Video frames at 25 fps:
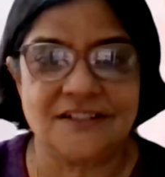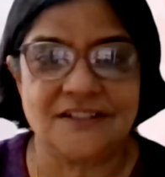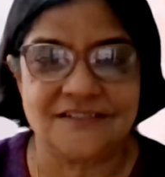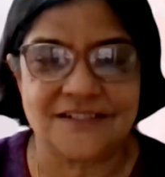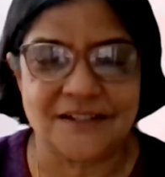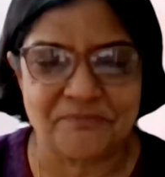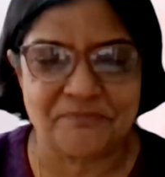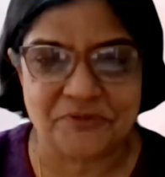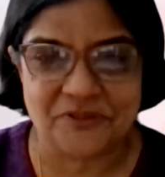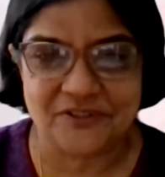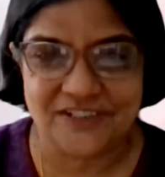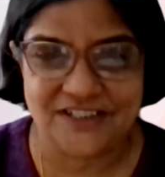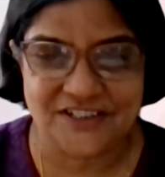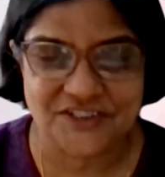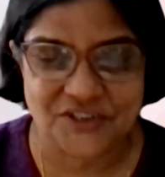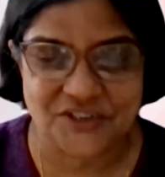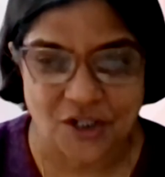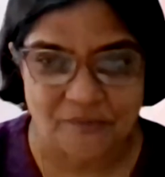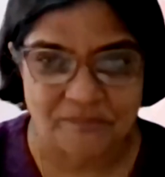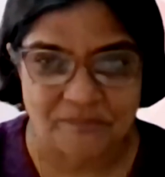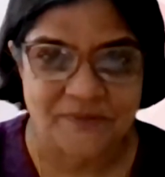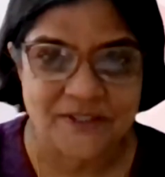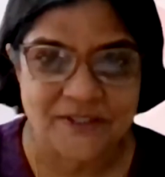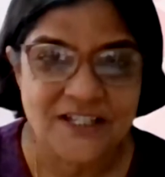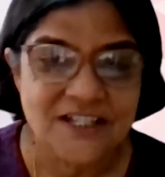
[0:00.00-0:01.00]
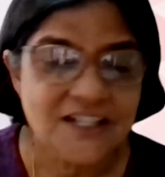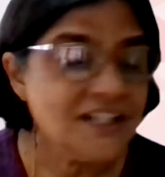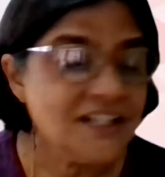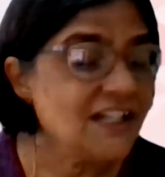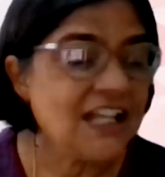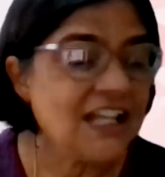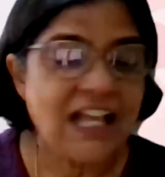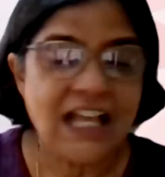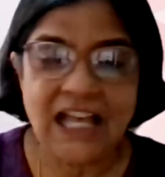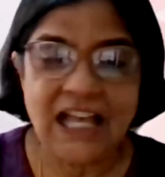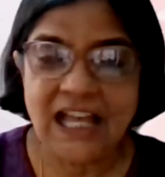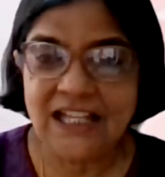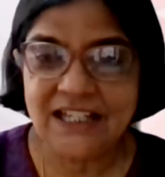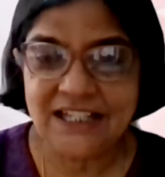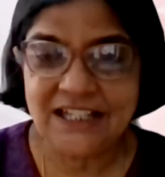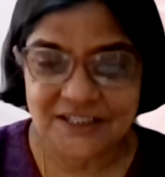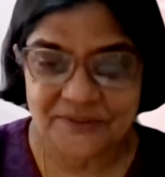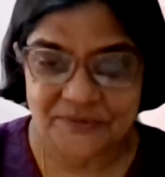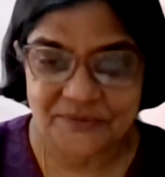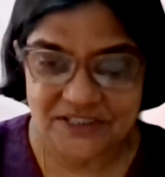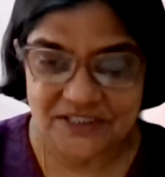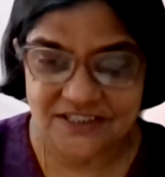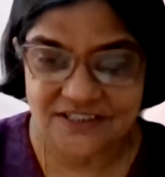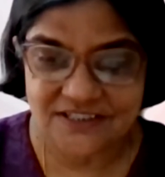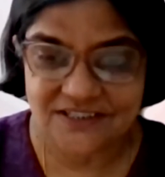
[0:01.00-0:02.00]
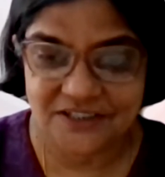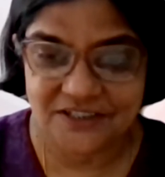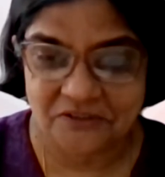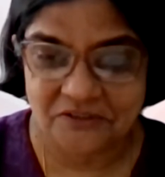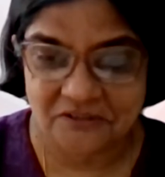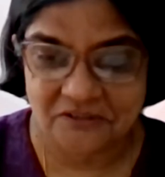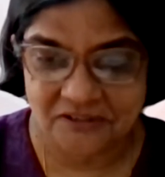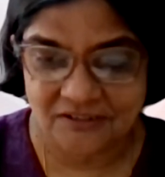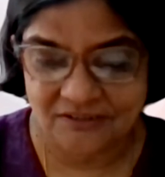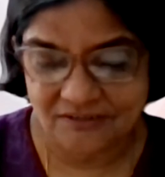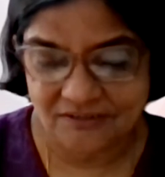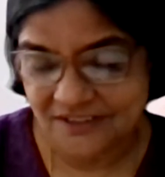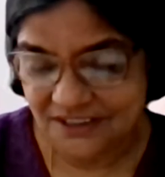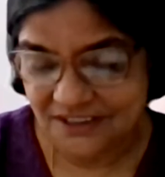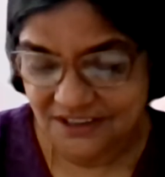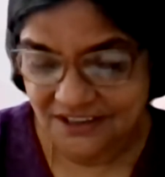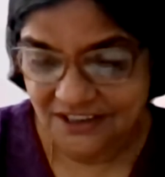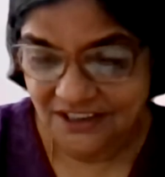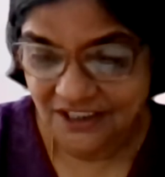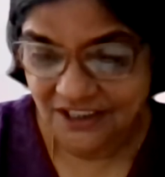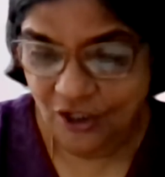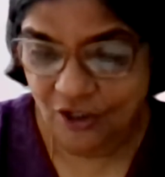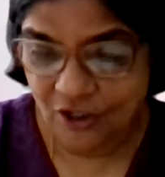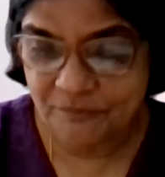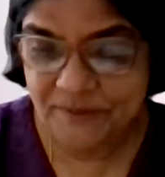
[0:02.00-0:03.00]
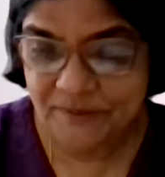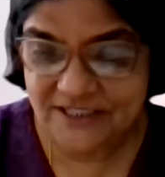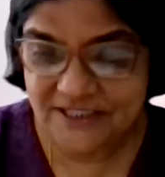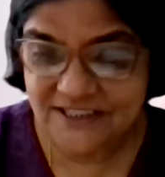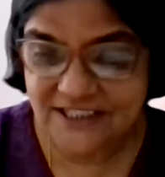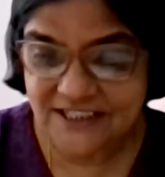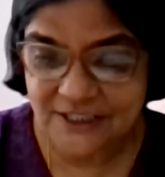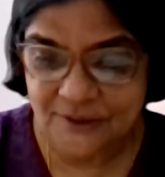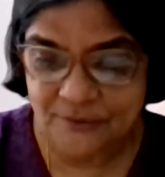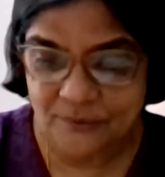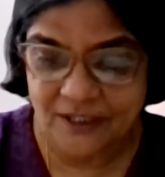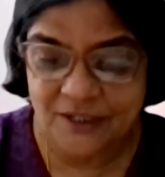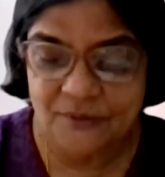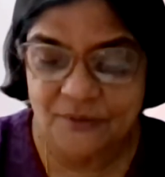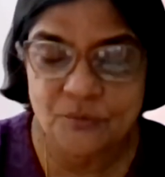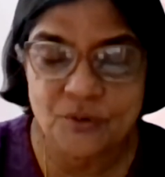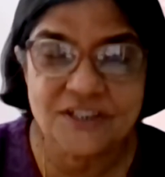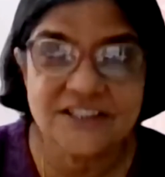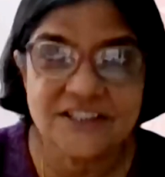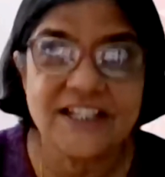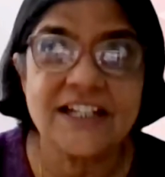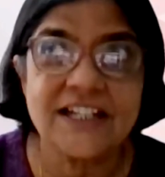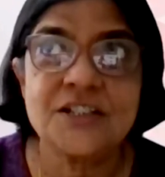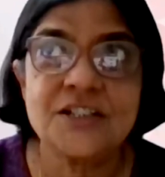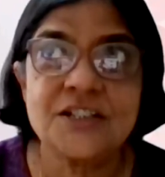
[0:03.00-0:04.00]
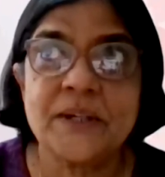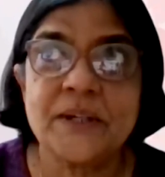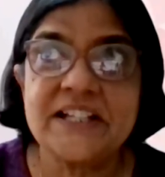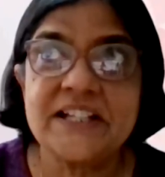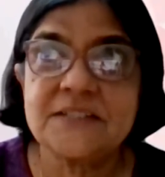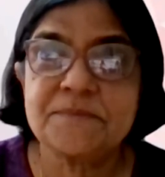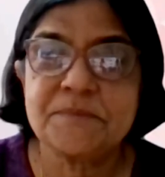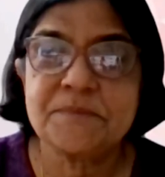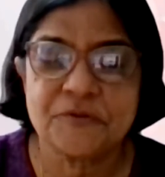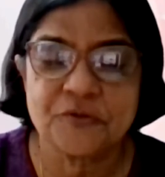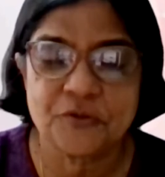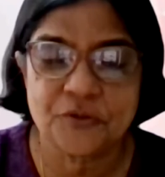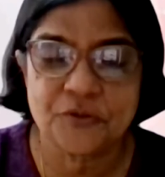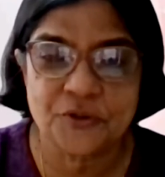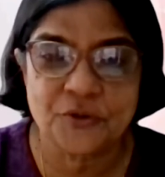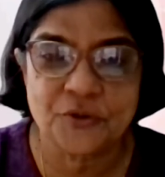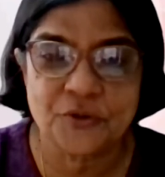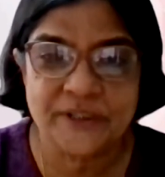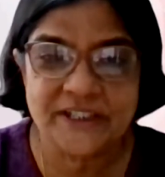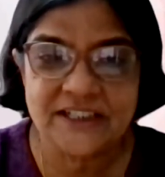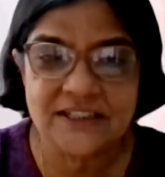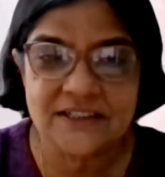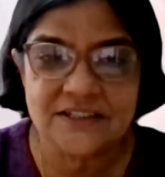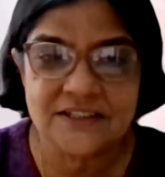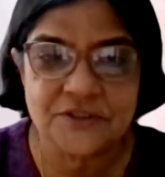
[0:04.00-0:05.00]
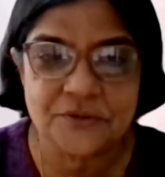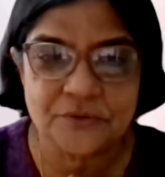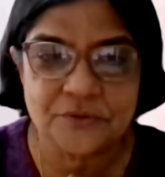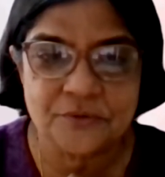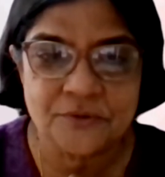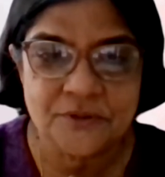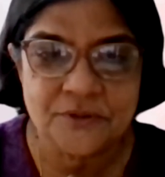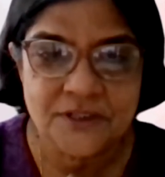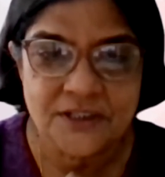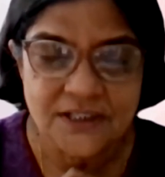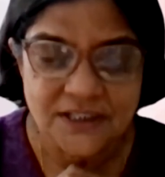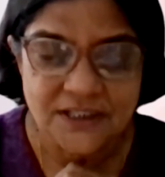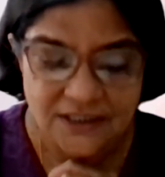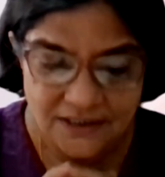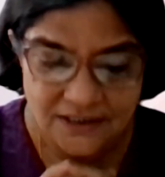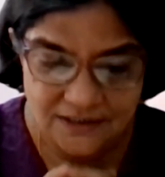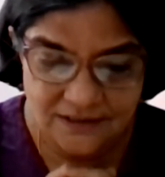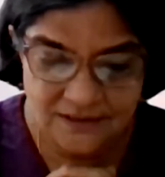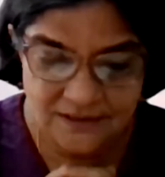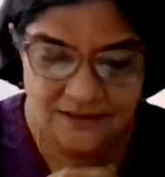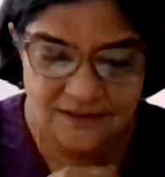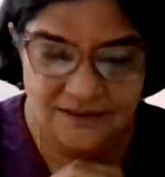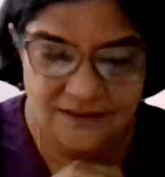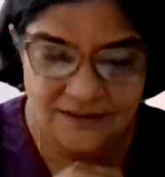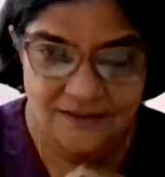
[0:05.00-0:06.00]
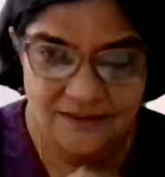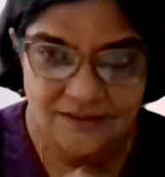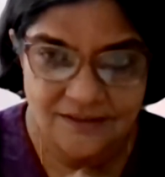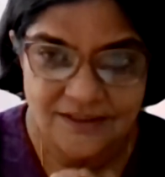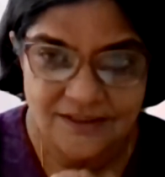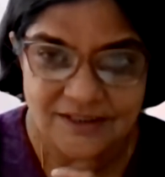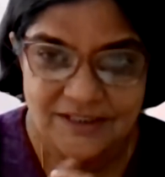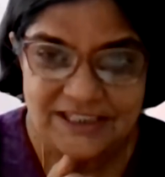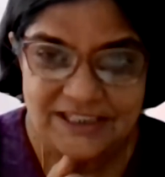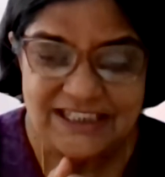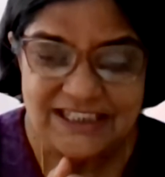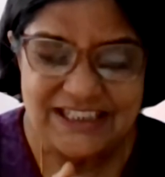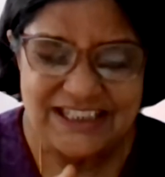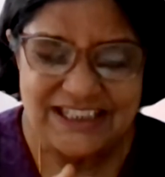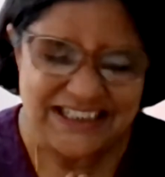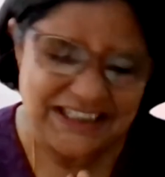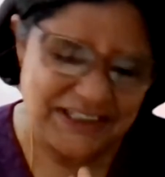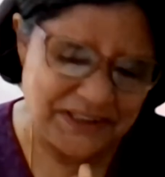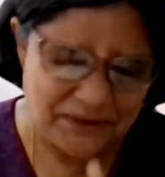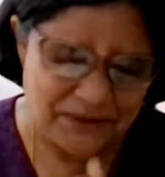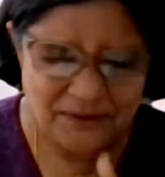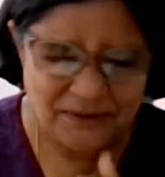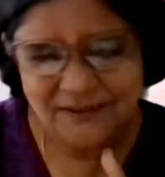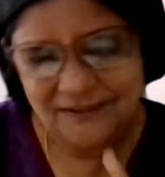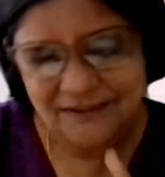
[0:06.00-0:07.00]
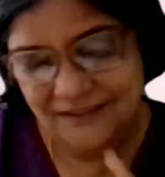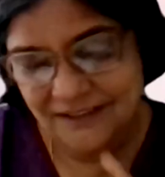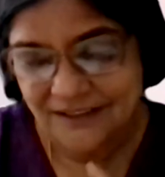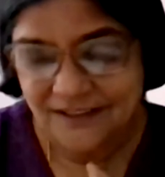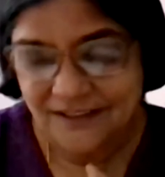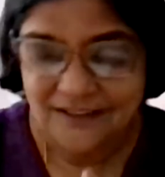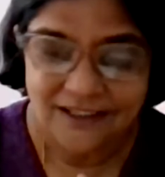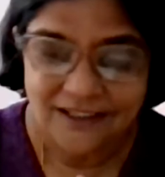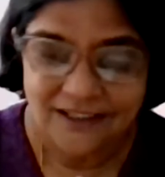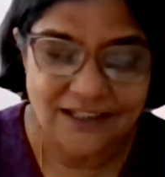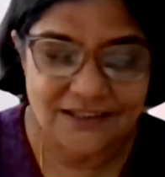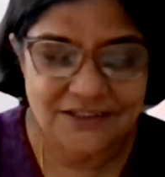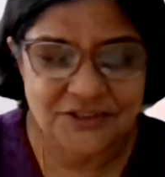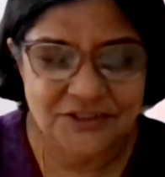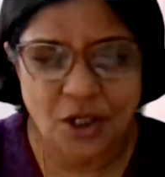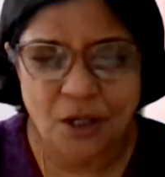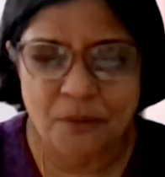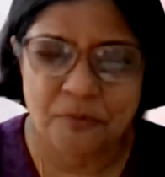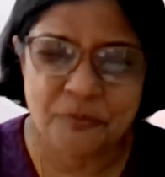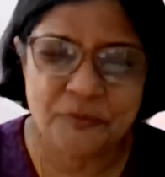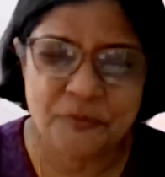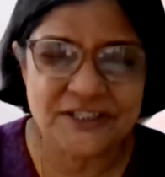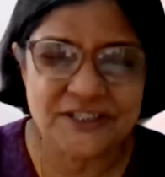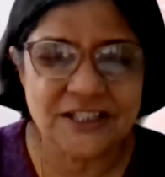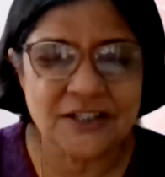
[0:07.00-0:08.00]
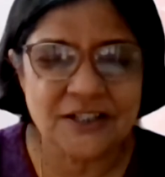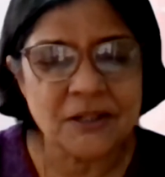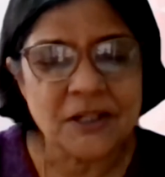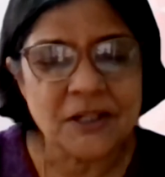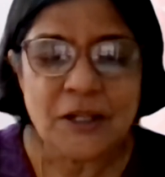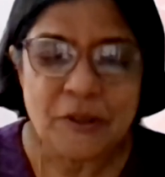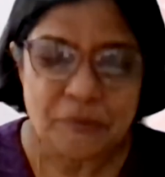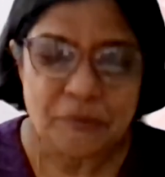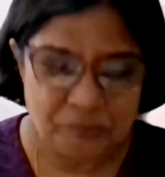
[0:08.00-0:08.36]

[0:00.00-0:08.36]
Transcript: contemporary shop. And it was, obviously one would think twice before going into, a shop with a